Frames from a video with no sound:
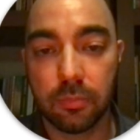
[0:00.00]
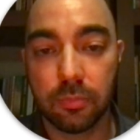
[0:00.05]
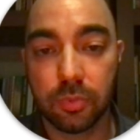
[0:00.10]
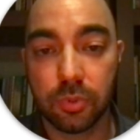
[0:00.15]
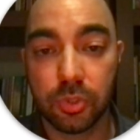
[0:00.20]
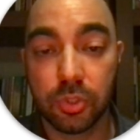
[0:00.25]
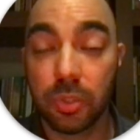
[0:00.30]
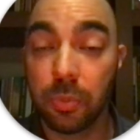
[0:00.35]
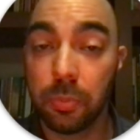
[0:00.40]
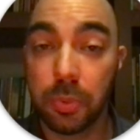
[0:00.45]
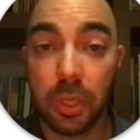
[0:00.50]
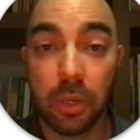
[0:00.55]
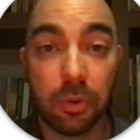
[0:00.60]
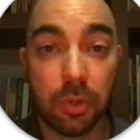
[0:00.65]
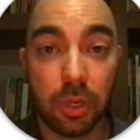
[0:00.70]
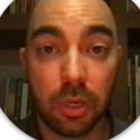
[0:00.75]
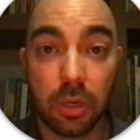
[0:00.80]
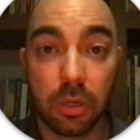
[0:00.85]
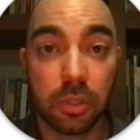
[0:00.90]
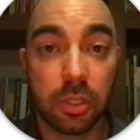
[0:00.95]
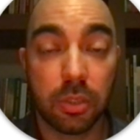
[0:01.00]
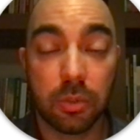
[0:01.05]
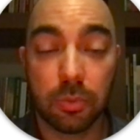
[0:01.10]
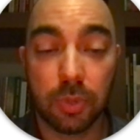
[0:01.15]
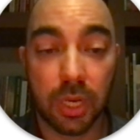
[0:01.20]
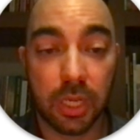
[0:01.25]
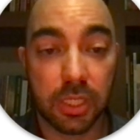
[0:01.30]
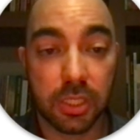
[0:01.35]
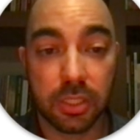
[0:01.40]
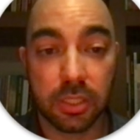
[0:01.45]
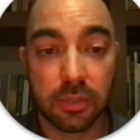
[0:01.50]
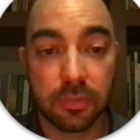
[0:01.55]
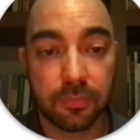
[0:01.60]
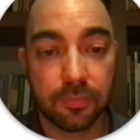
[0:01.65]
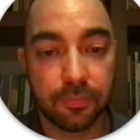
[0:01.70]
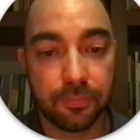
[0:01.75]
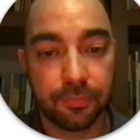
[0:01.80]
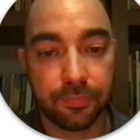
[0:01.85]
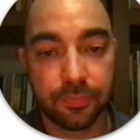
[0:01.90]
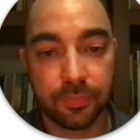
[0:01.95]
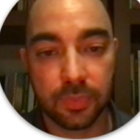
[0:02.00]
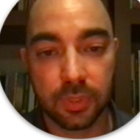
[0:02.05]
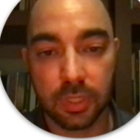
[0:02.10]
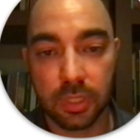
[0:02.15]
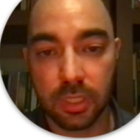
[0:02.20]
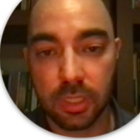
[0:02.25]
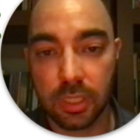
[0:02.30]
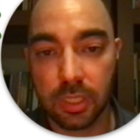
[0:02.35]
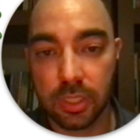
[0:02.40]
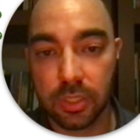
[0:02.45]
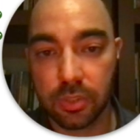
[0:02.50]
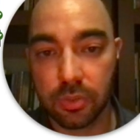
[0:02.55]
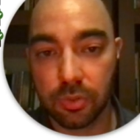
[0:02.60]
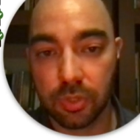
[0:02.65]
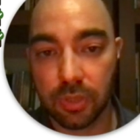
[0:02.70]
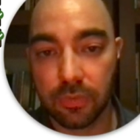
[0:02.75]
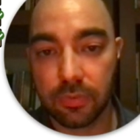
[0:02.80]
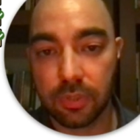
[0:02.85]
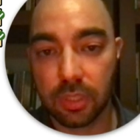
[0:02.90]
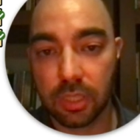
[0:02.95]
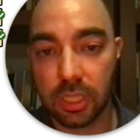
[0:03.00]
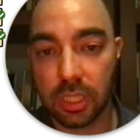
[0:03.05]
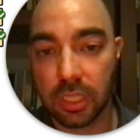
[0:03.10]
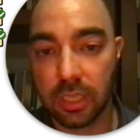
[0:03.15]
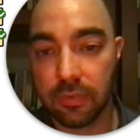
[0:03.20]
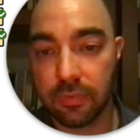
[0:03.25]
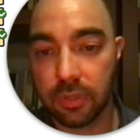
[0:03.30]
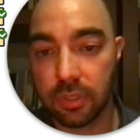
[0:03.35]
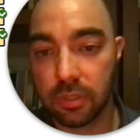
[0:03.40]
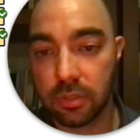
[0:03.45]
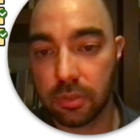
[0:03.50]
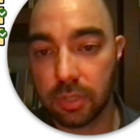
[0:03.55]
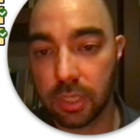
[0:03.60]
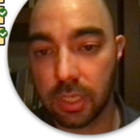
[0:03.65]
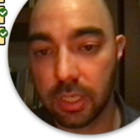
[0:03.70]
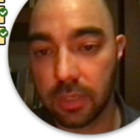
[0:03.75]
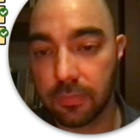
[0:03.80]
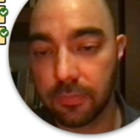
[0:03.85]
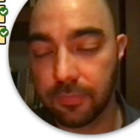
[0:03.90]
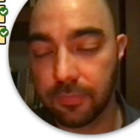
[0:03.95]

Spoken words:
superior to REST. So definitely give it a try.